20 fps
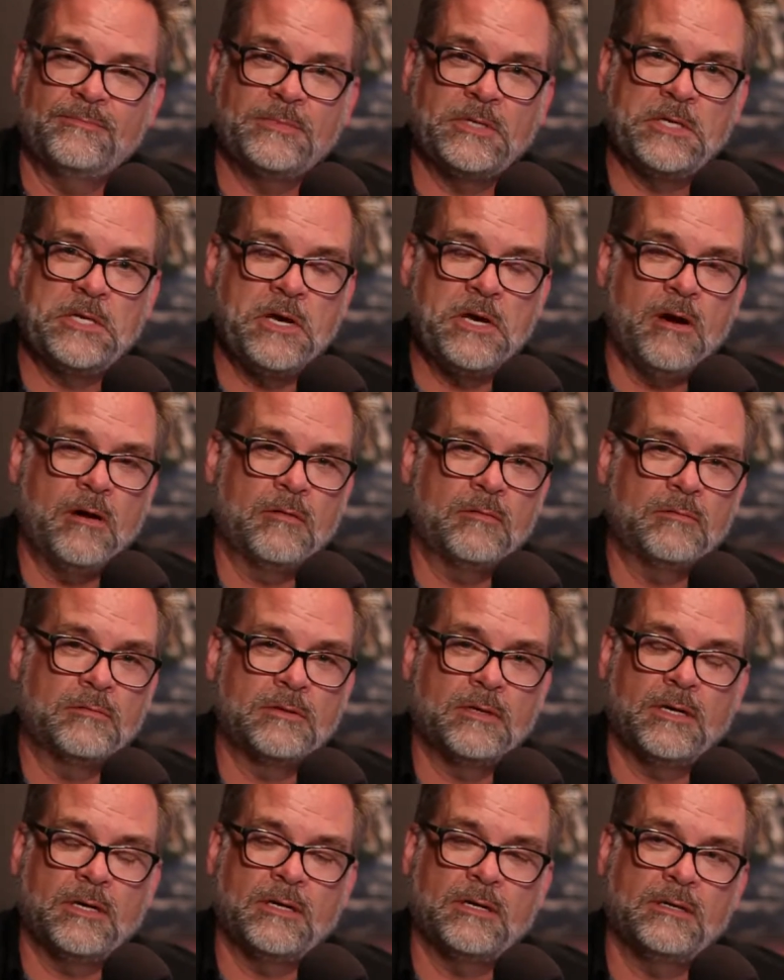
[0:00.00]

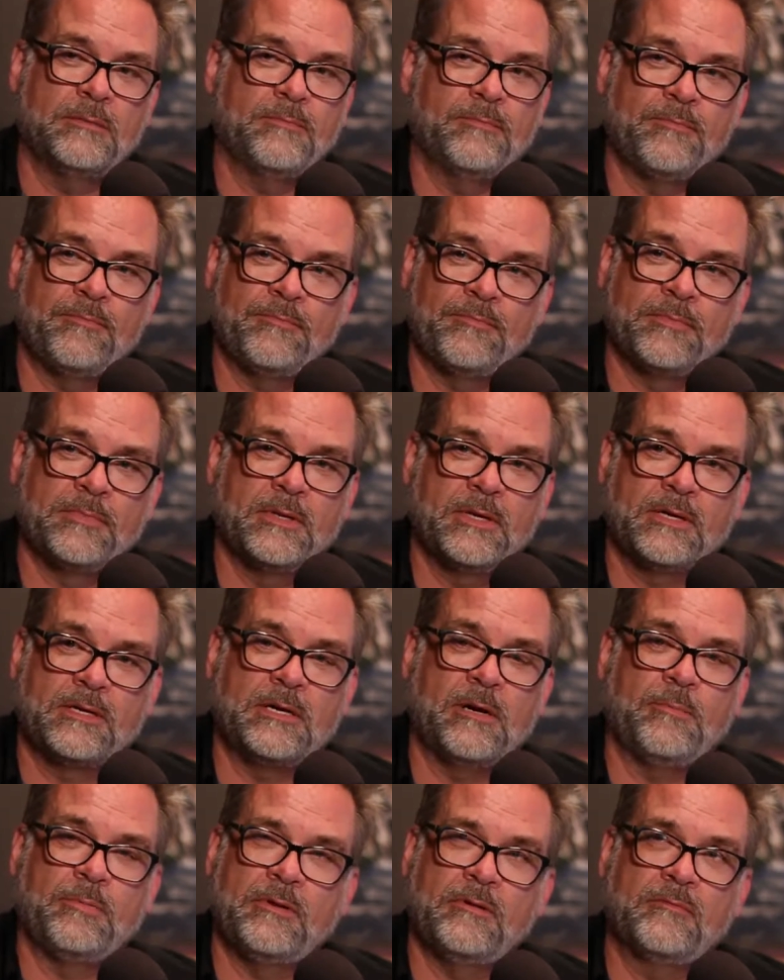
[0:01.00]
A
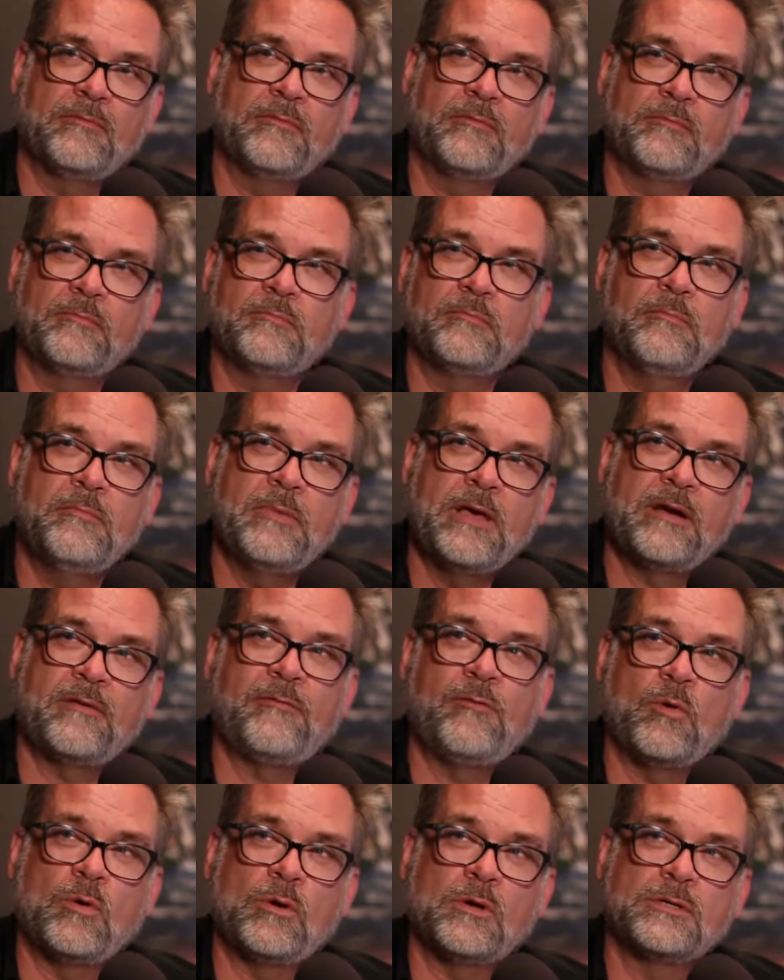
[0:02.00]
couple of
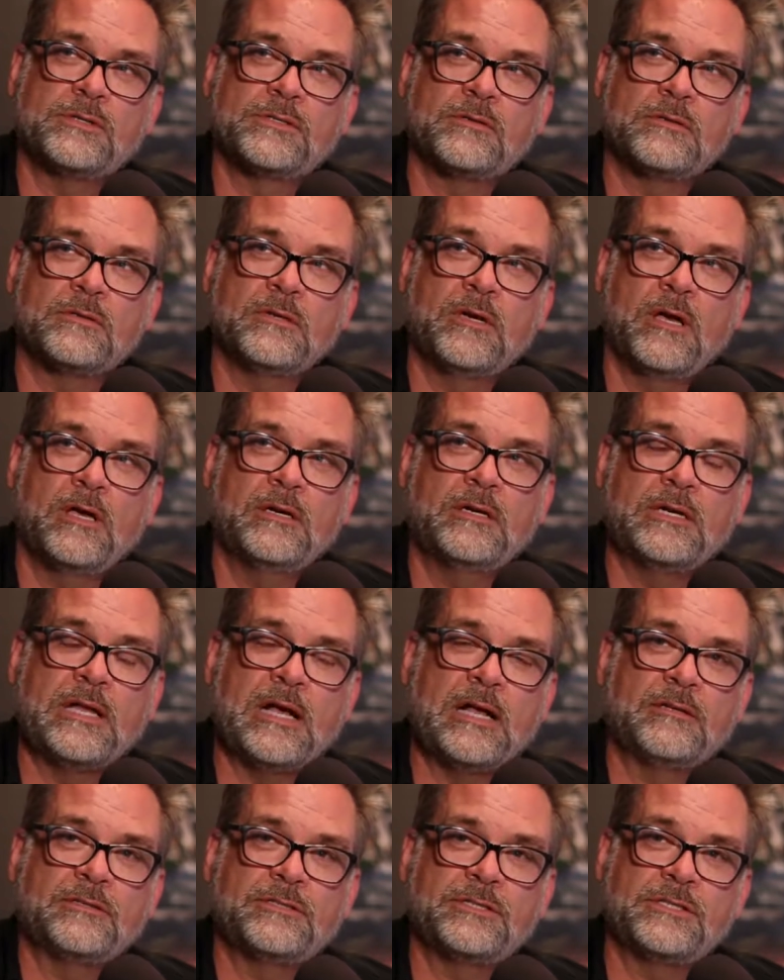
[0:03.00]
metaphors and
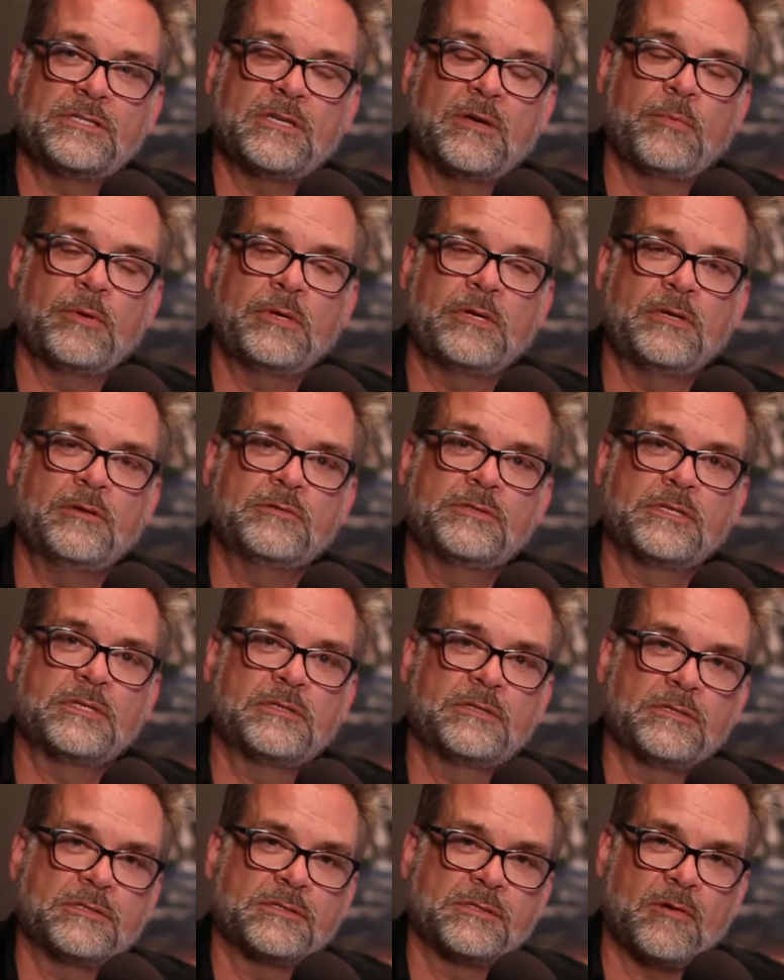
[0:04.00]
analogies I've been using
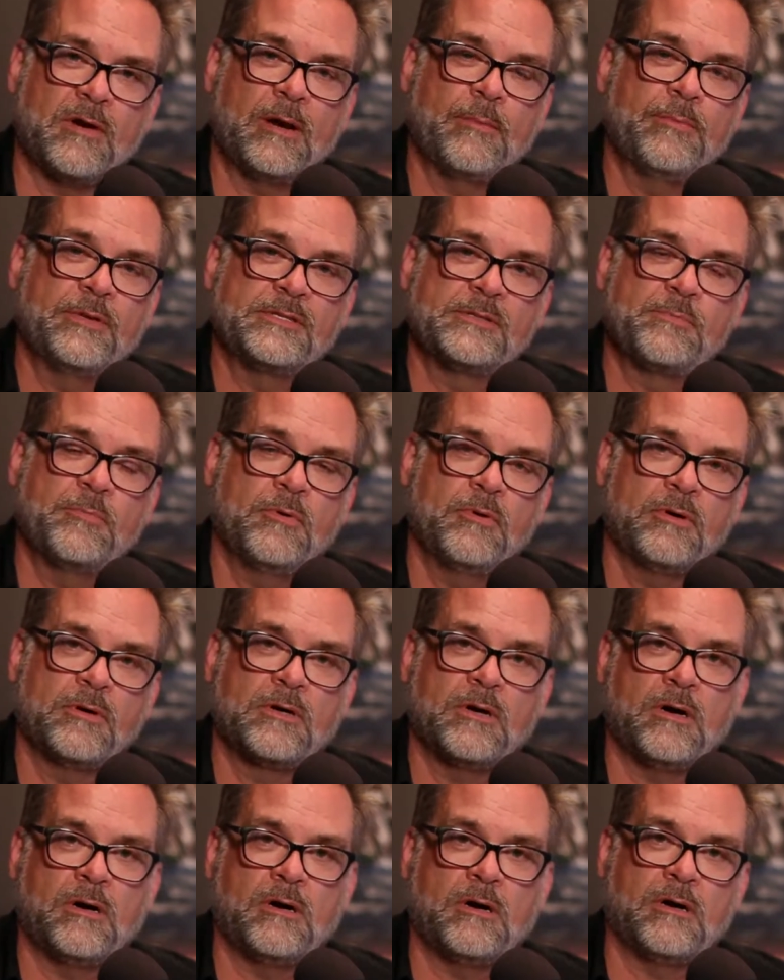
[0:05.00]
to describe this
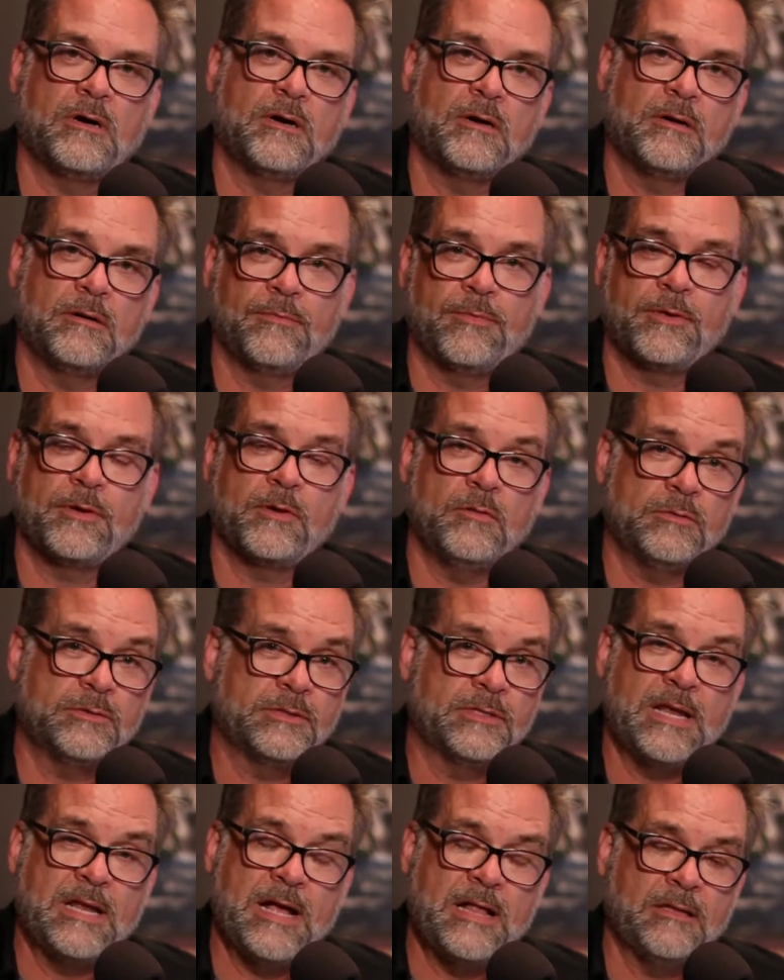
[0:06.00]
book are the old
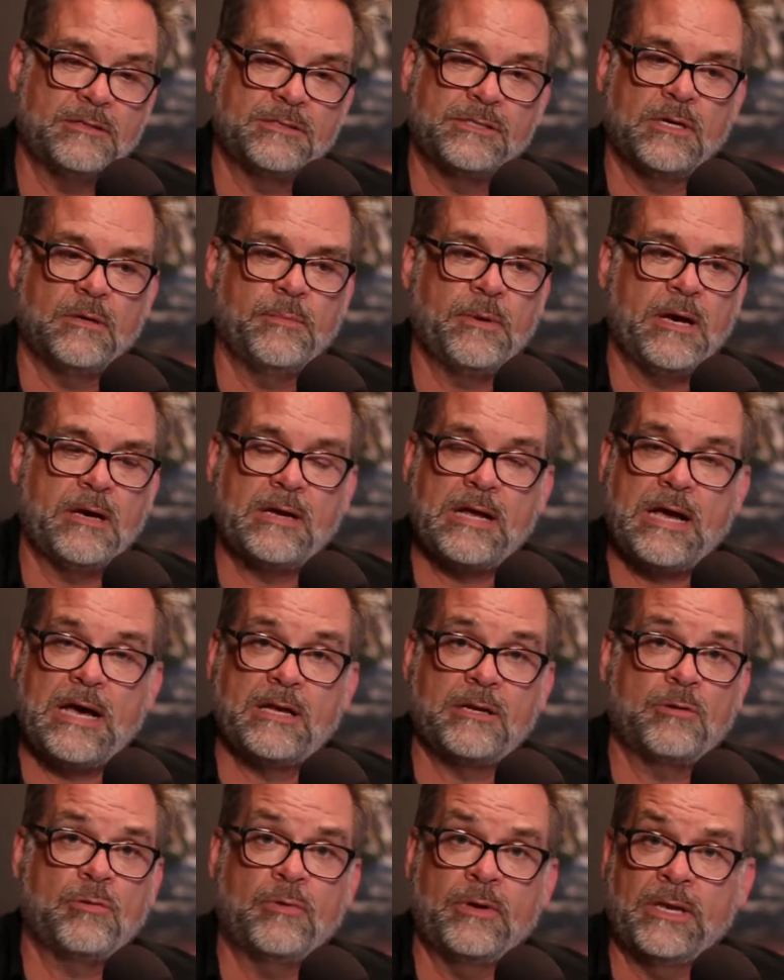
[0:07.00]
analogy about how
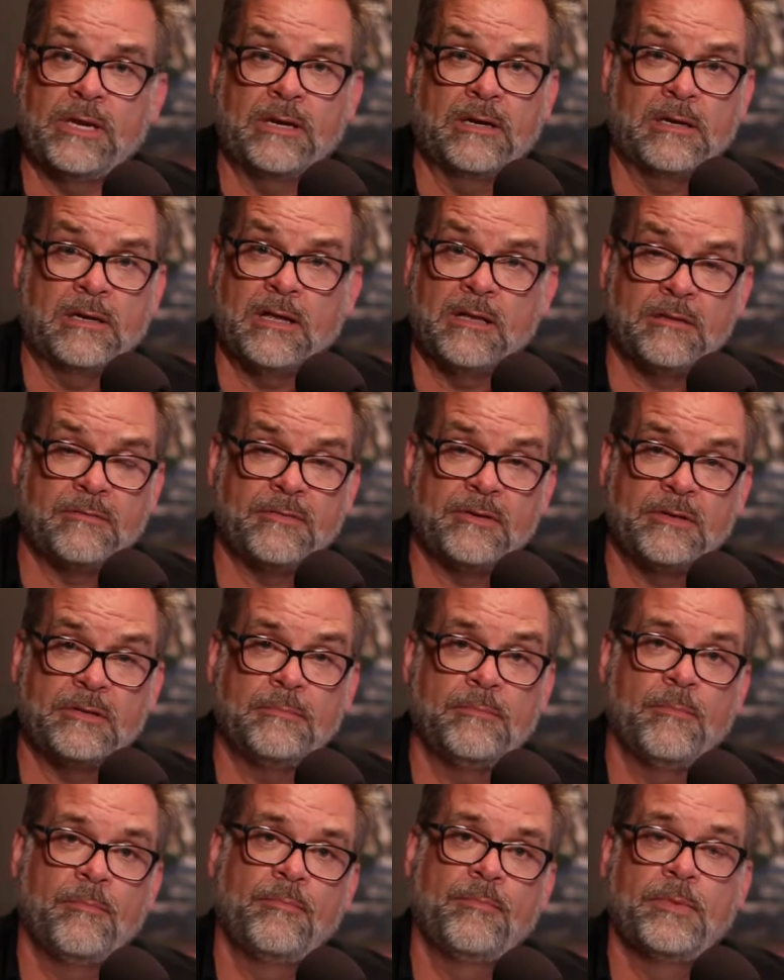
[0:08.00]
to eat an elephant,
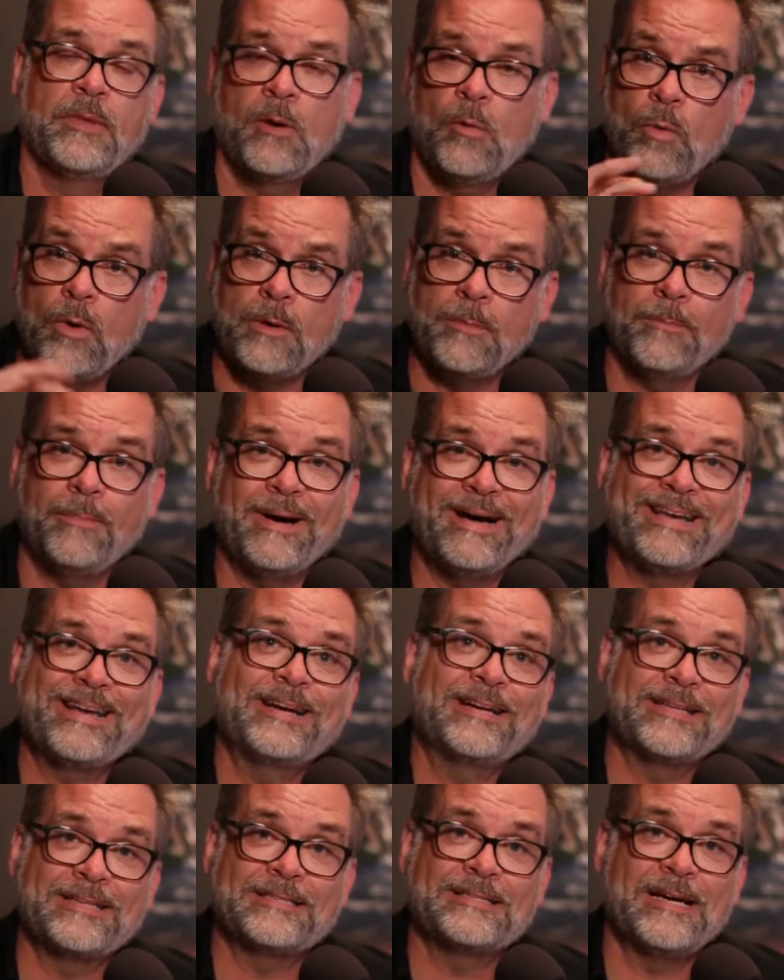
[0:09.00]
one bite
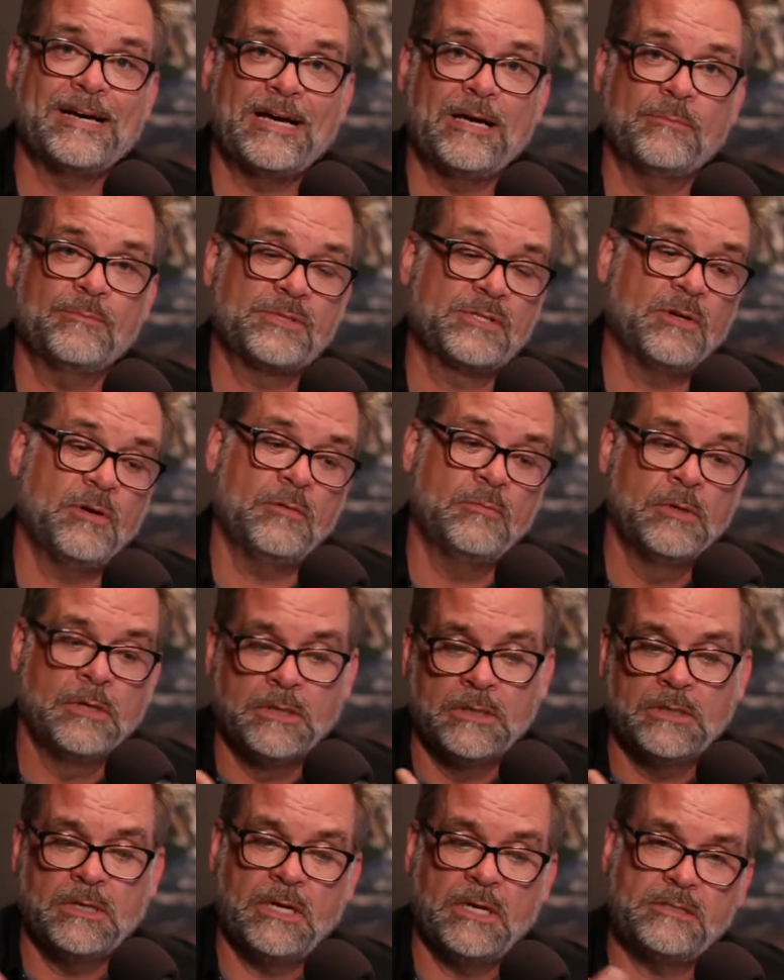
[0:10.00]
at a time. So
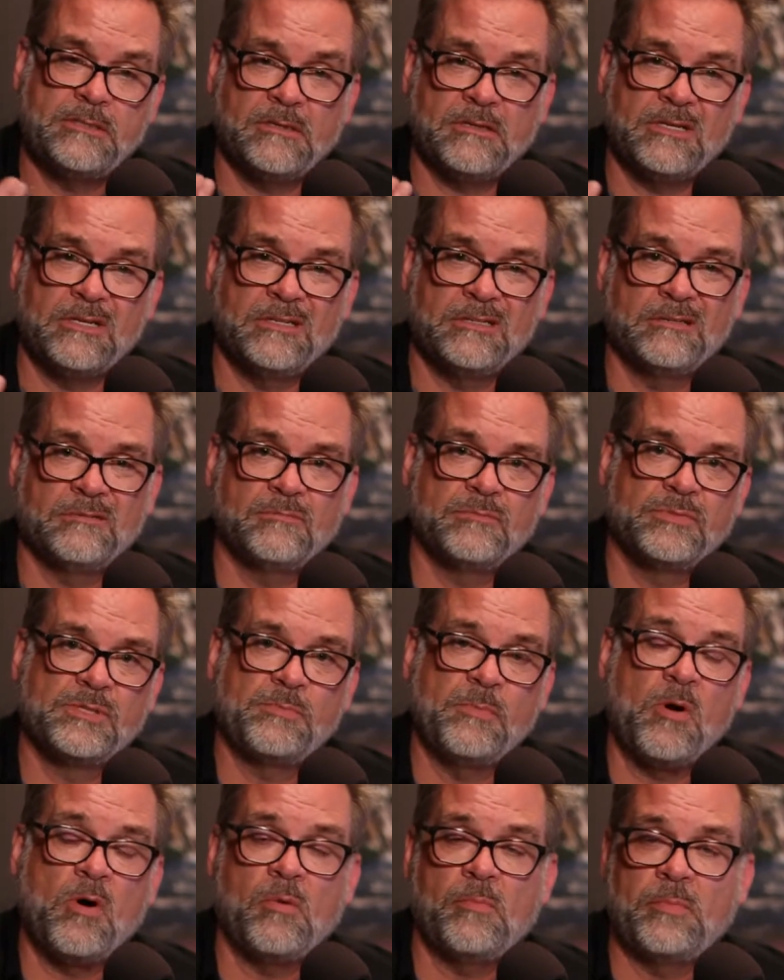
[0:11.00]
I took a
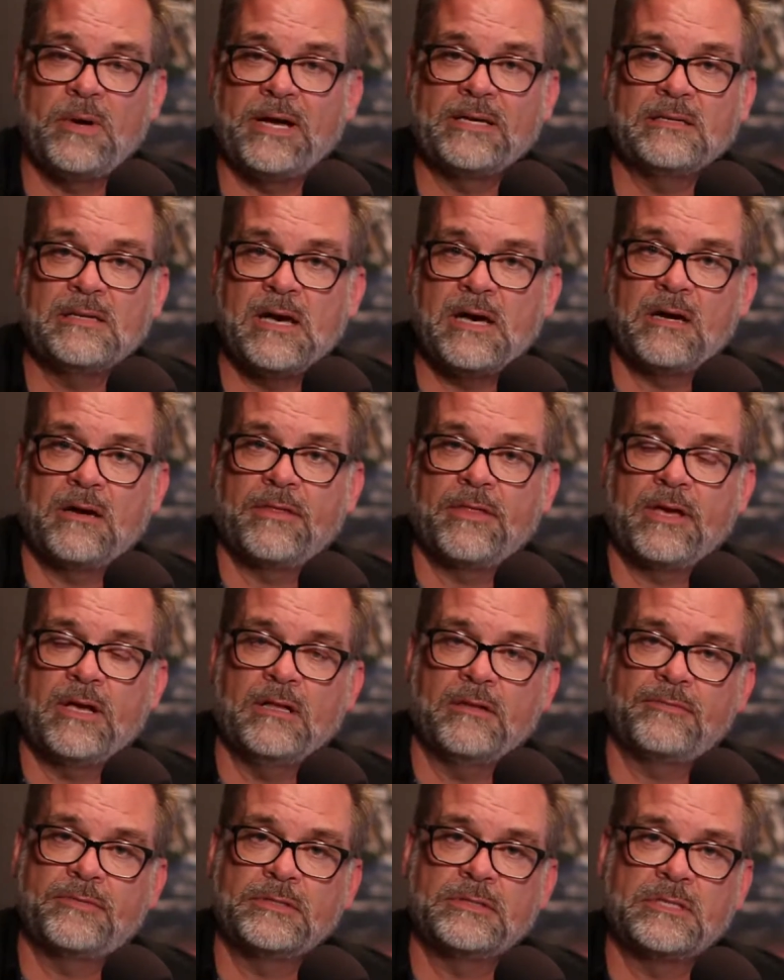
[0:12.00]
small bite out of the
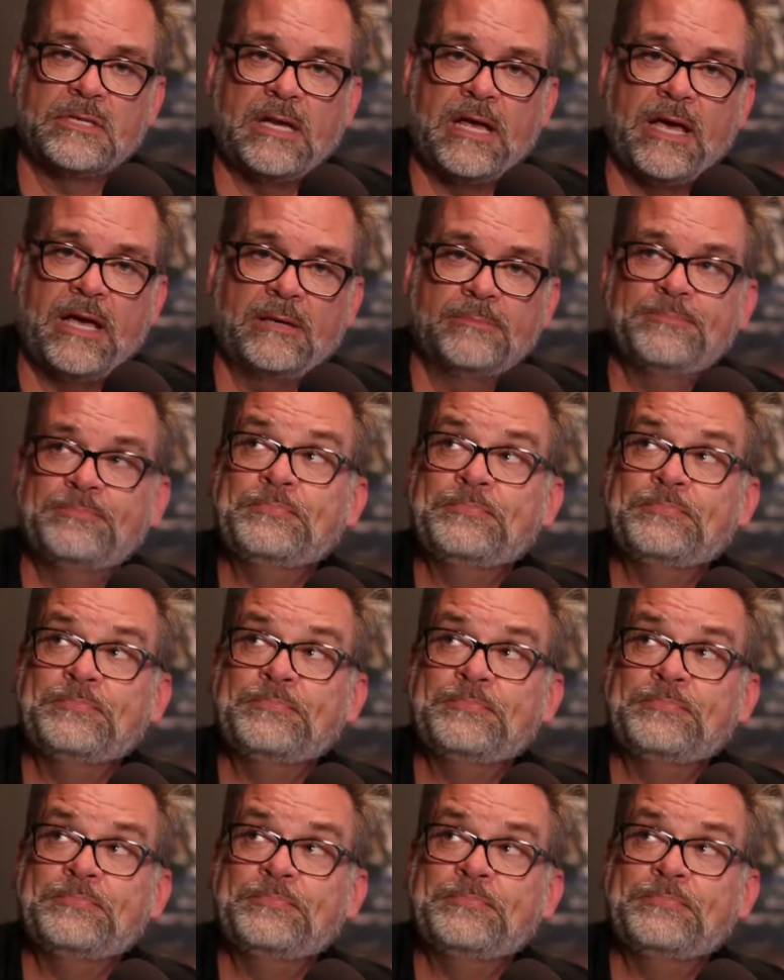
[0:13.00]
elephant today.